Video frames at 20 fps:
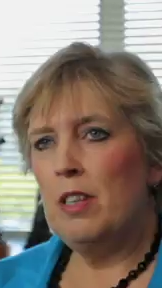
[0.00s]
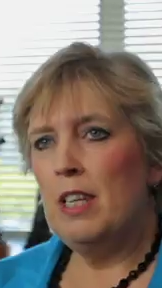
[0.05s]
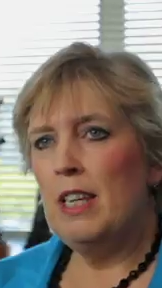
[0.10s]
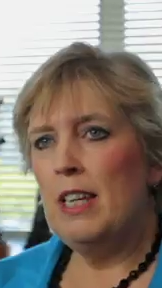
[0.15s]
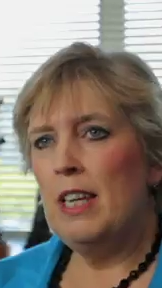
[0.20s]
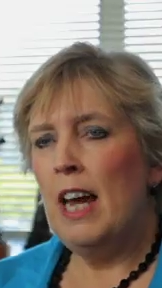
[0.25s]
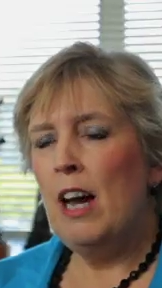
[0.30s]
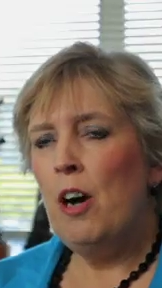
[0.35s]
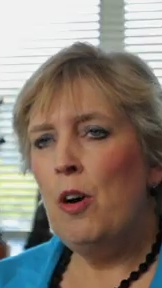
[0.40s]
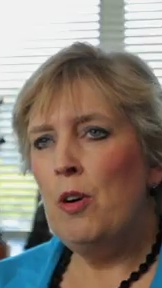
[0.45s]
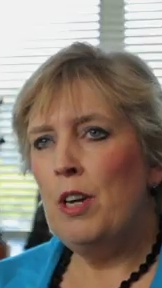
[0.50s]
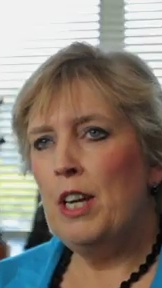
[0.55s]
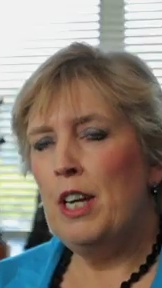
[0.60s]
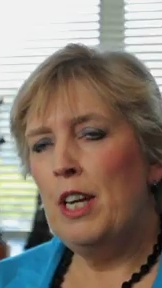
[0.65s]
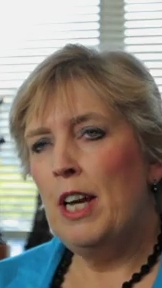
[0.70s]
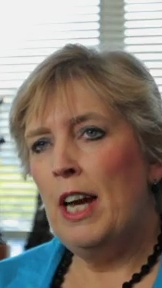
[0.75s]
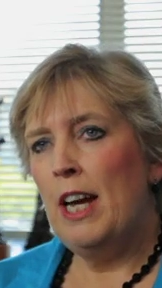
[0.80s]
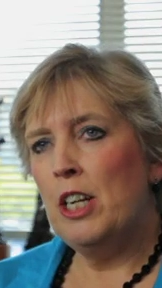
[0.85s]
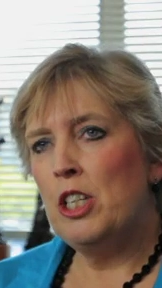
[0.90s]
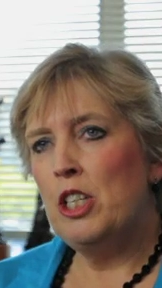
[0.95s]
The
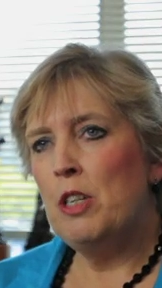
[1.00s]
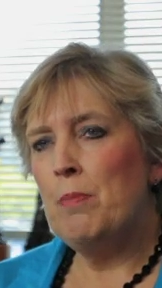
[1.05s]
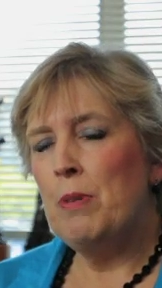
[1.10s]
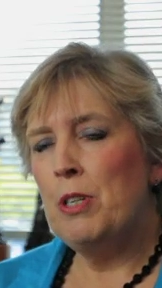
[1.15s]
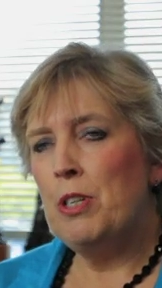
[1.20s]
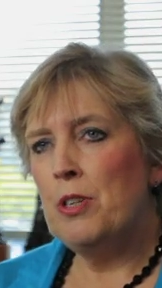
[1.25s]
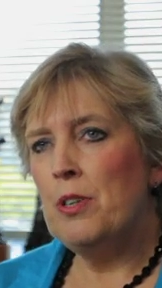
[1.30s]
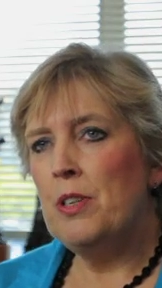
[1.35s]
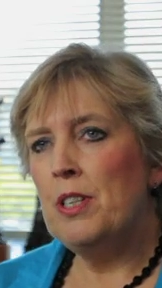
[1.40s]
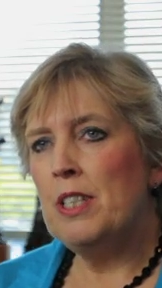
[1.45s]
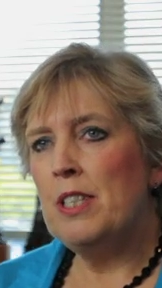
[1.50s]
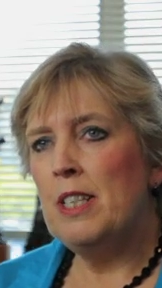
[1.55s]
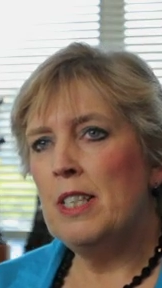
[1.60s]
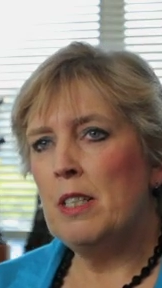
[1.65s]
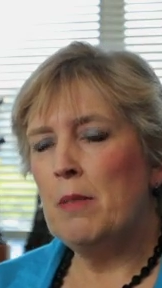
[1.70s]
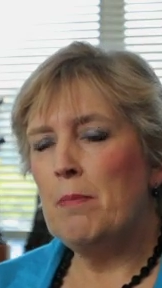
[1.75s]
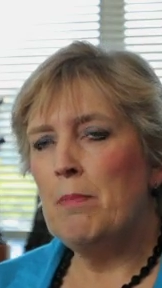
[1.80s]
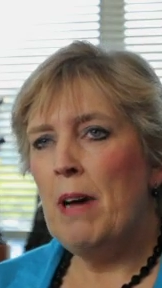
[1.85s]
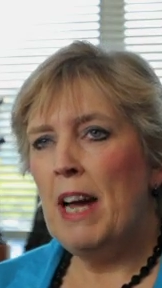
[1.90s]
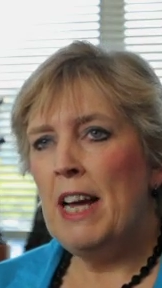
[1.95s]
algae actually produce these
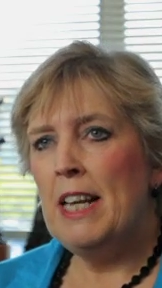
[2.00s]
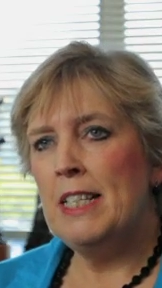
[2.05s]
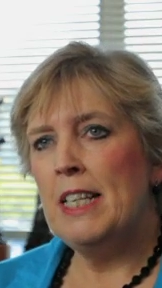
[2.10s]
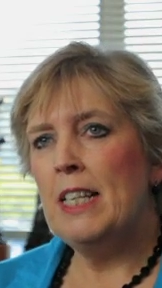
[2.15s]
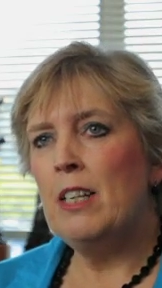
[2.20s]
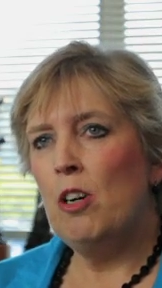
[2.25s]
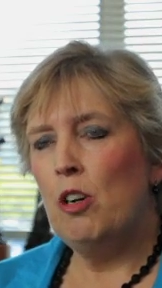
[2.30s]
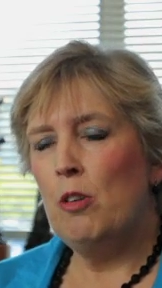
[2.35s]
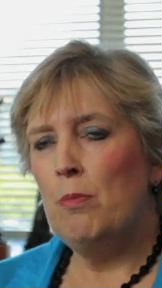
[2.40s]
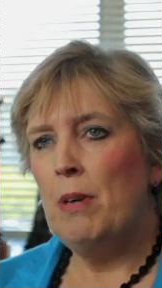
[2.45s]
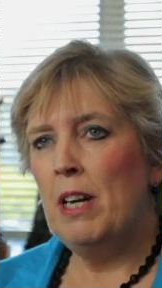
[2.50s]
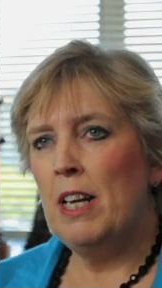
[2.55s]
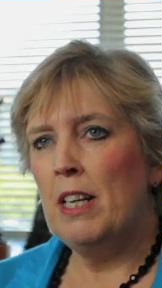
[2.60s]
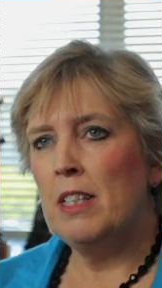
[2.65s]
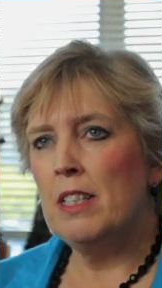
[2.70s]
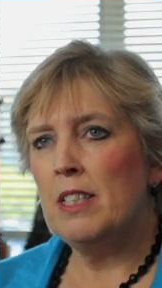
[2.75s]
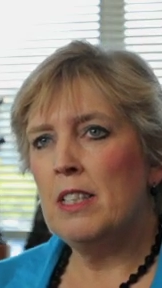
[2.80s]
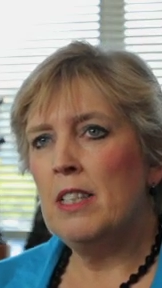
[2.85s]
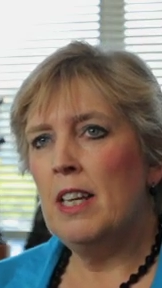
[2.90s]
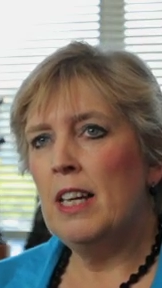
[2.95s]
amazing
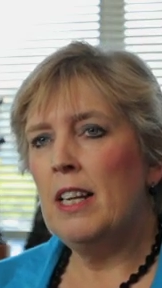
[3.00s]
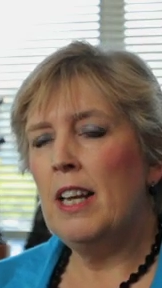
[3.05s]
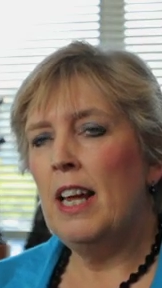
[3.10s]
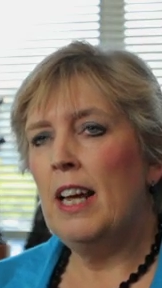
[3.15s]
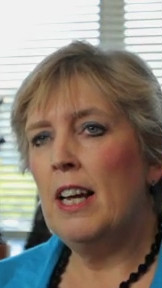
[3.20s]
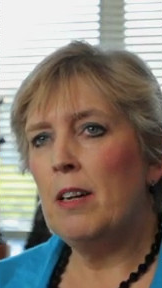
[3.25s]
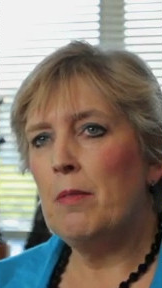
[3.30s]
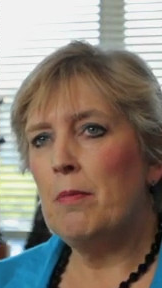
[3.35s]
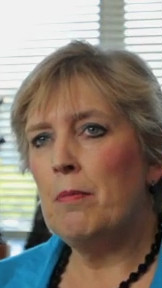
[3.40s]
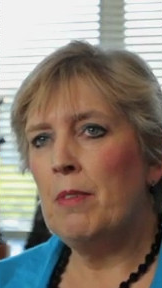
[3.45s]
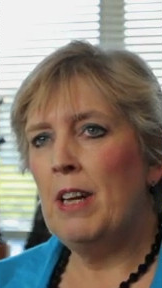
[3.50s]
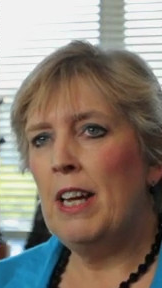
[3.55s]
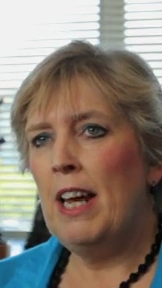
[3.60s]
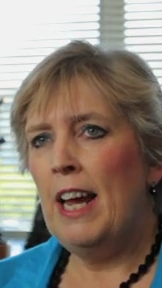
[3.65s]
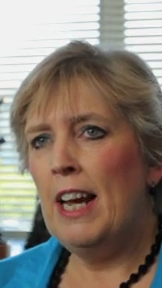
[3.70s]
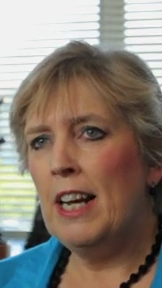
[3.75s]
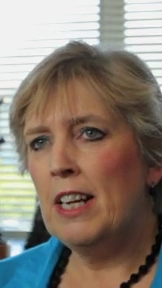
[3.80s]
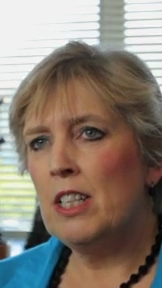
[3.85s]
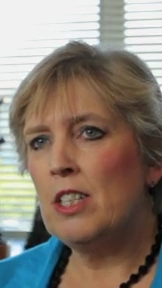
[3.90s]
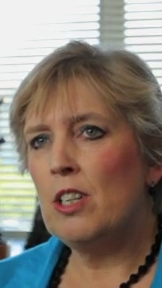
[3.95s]
compounds that
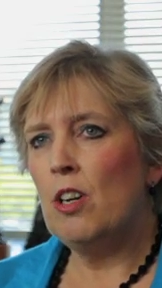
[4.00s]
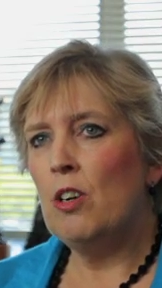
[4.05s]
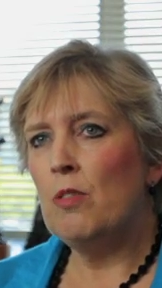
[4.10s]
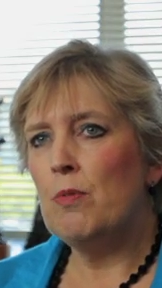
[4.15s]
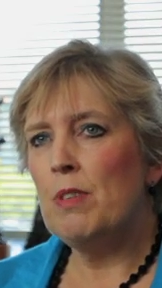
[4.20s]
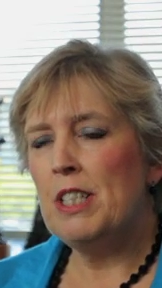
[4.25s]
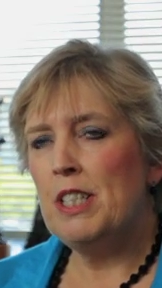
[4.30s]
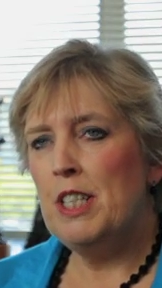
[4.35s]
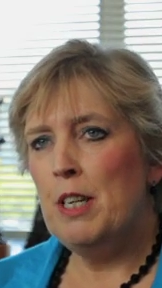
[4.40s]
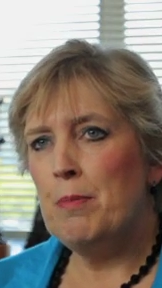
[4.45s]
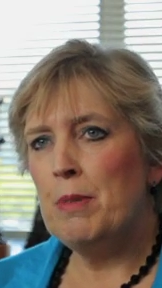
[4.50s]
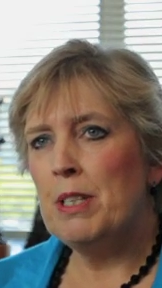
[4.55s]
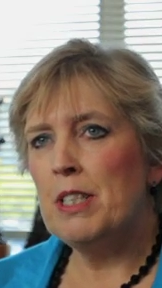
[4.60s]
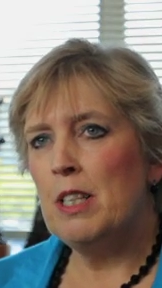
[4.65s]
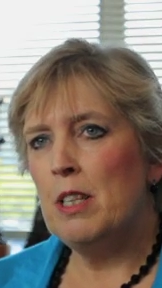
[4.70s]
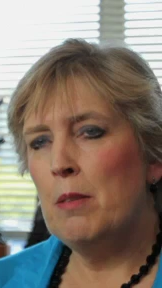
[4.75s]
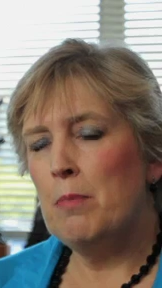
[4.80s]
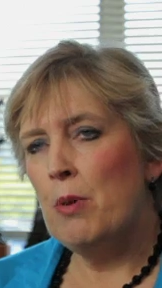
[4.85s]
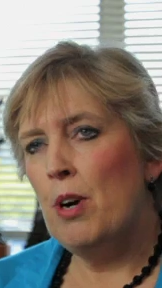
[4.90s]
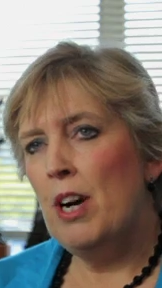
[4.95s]
act on receptors
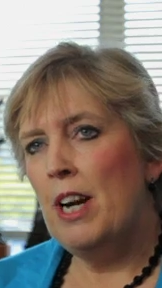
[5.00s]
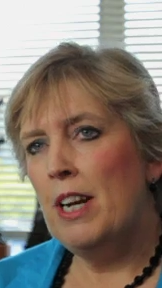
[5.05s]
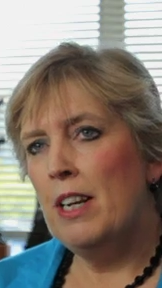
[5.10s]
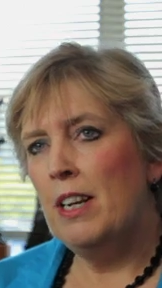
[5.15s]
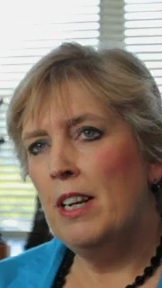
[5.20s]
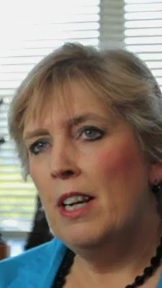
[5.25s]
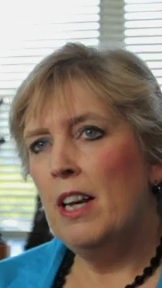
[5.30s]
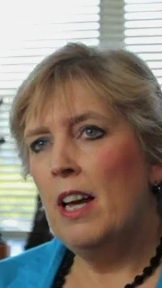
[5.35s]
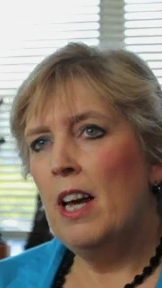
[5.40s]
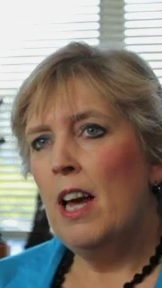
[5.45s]
in the brain.